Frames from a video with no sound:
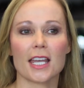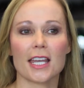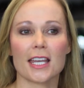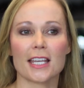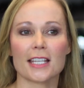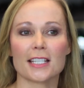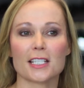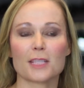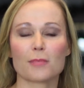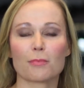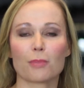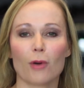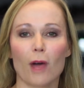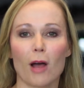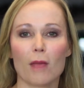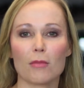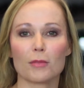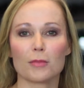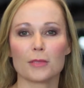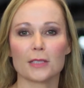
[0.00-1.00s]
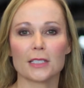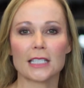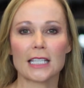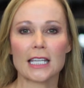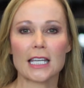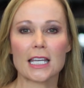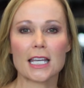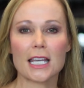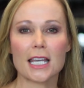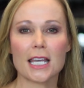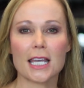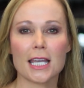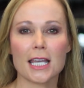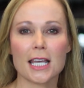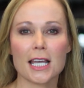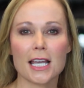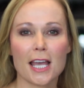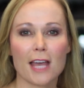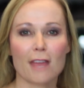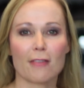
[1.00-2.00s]
is
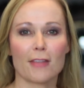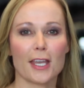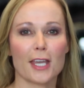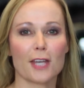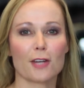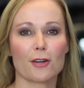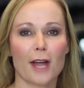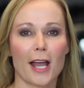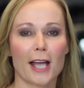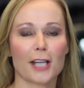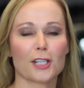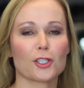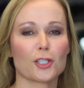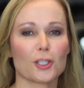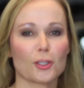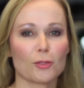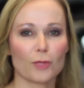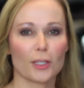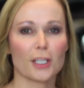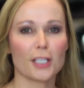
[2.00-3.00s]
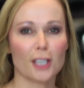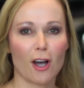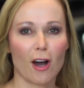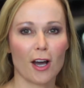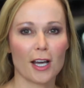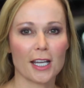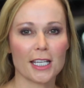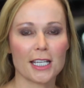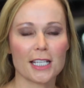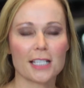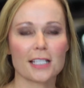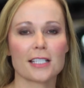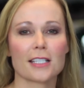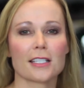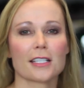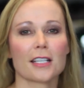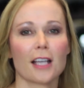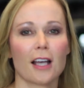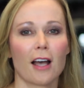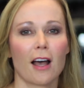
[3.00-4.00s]
probably the interaction with the
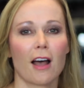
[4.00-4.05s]
audience.